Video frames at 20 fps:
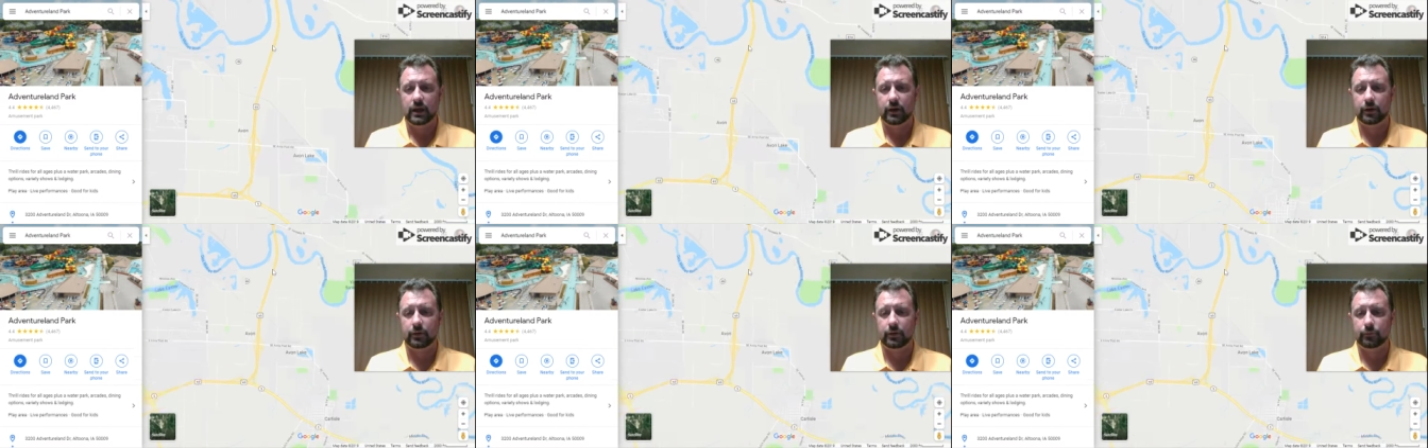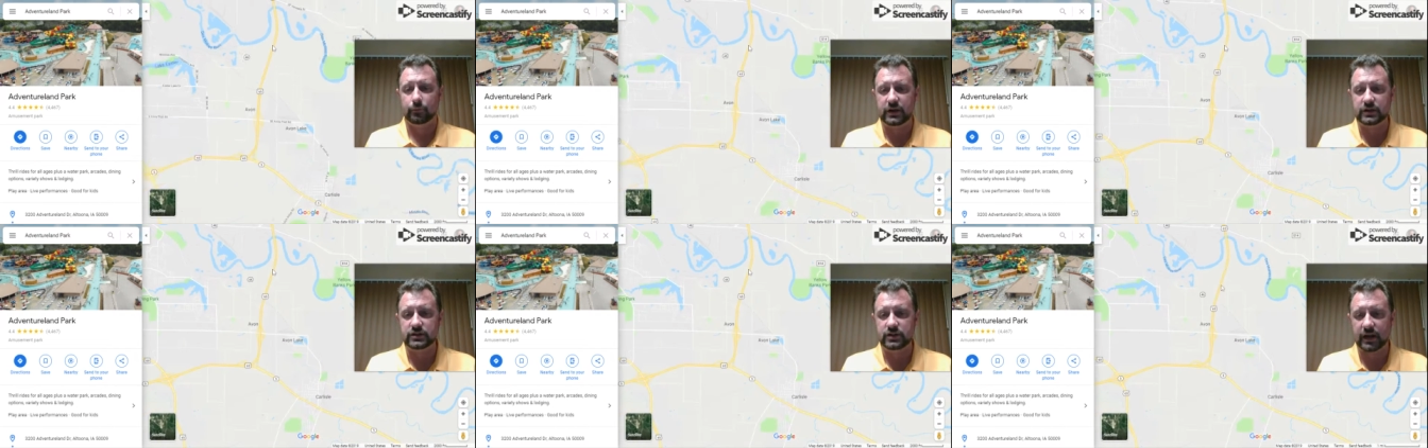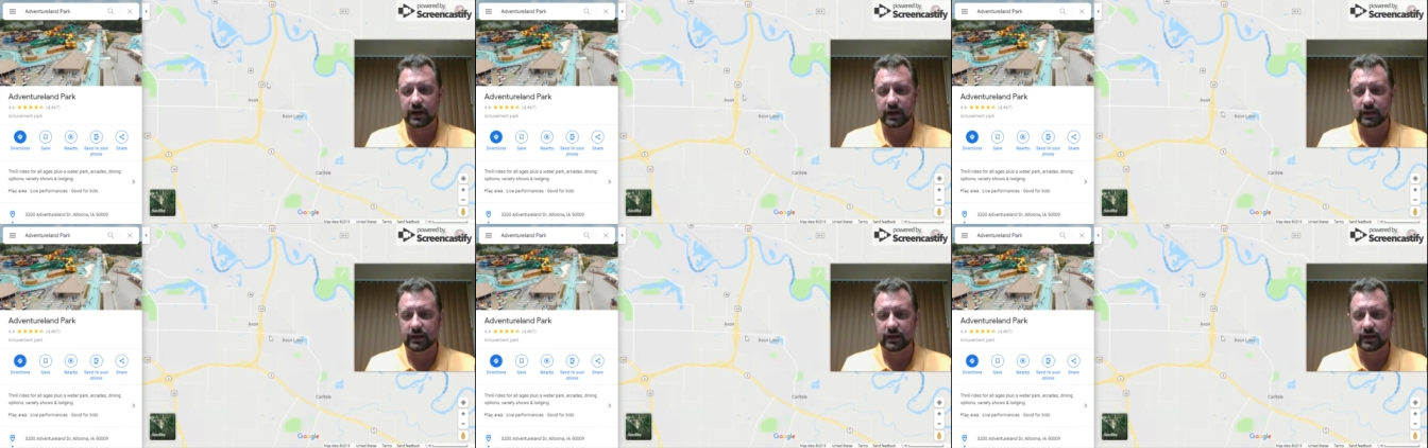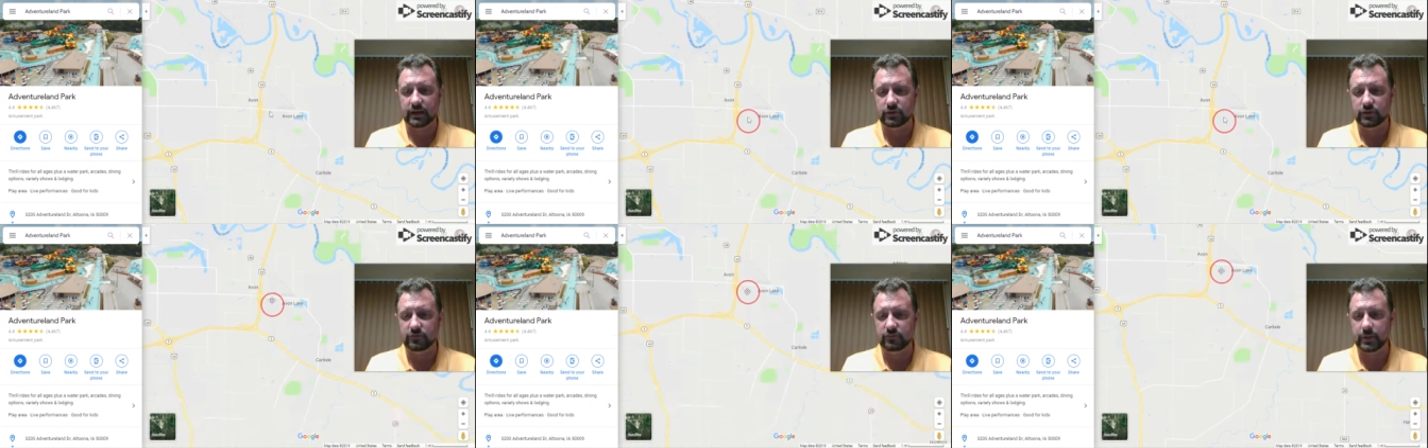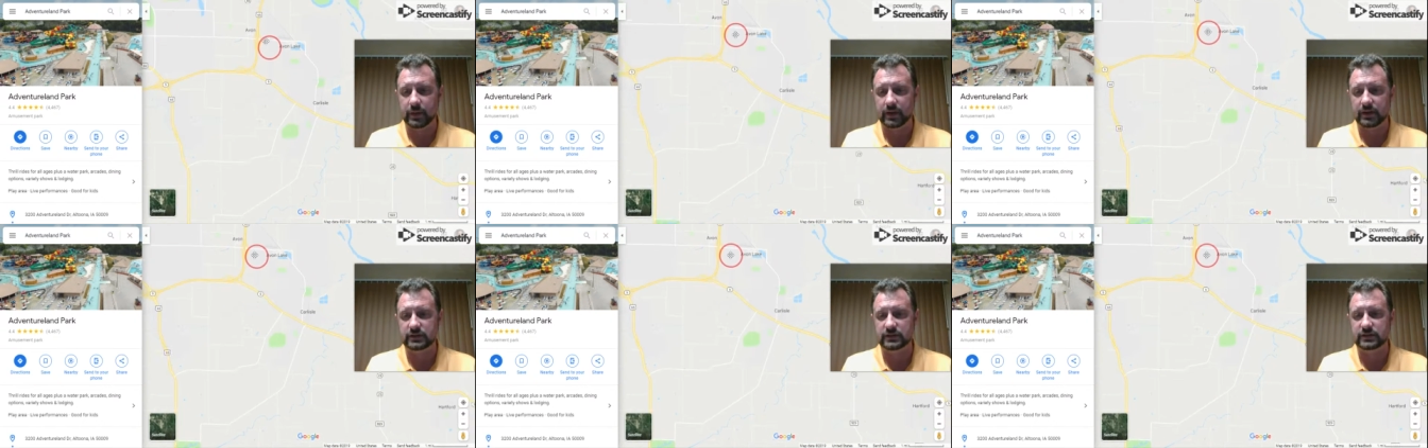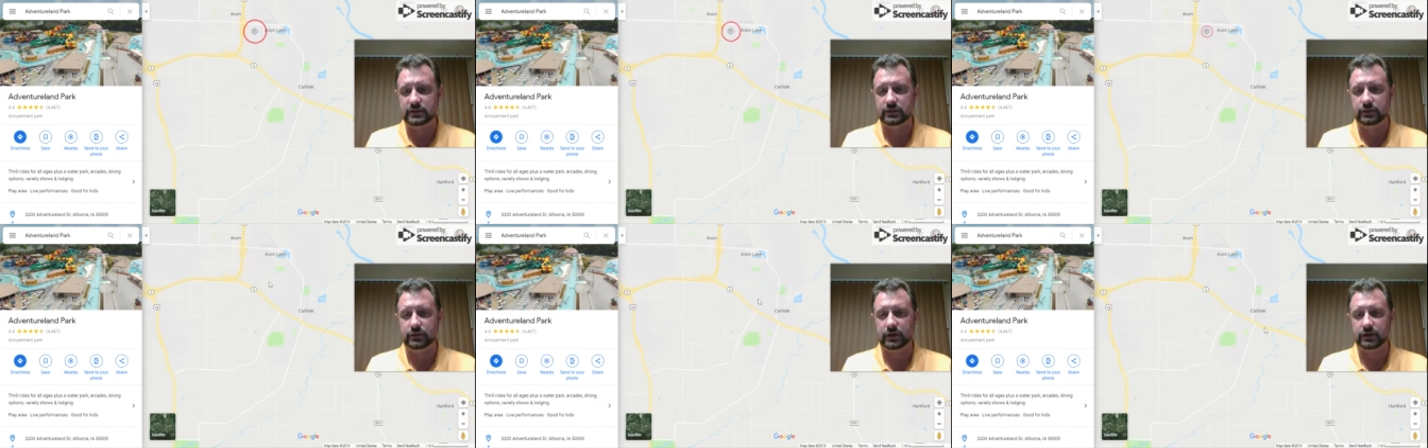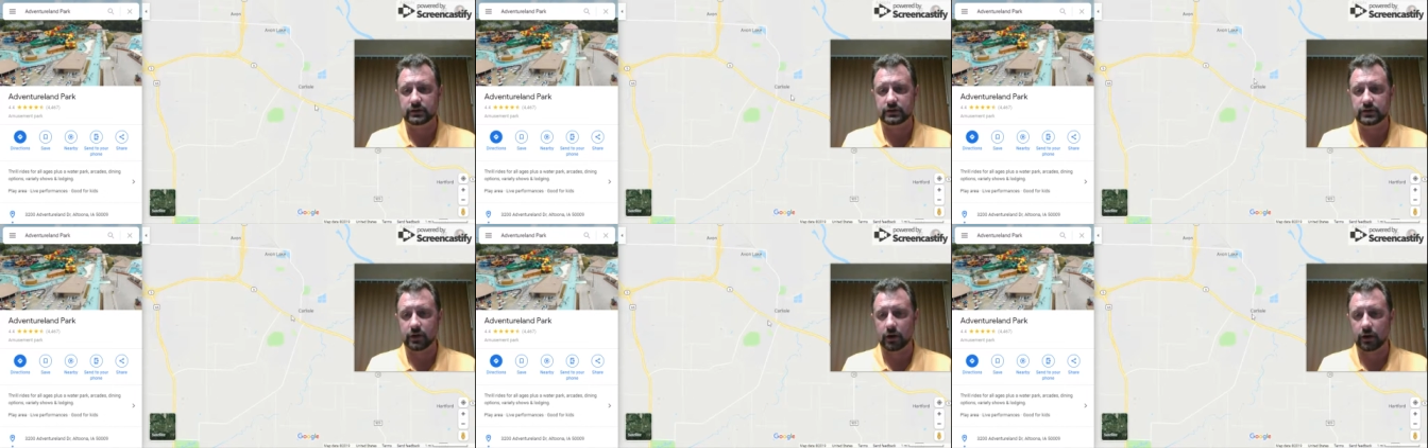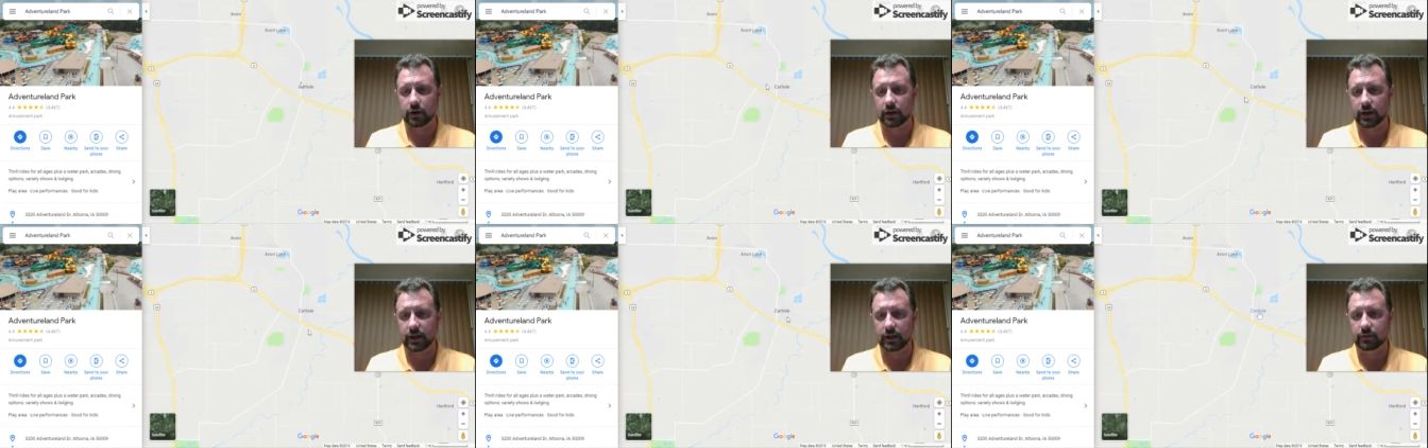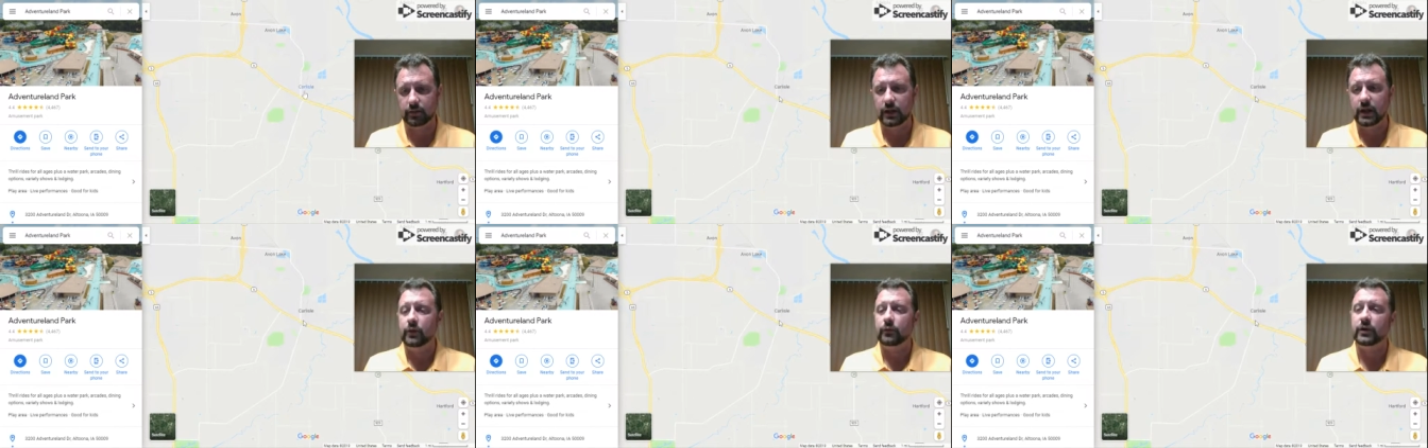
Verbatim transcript: uh, raise your hand if you've been to, here's Carlisle,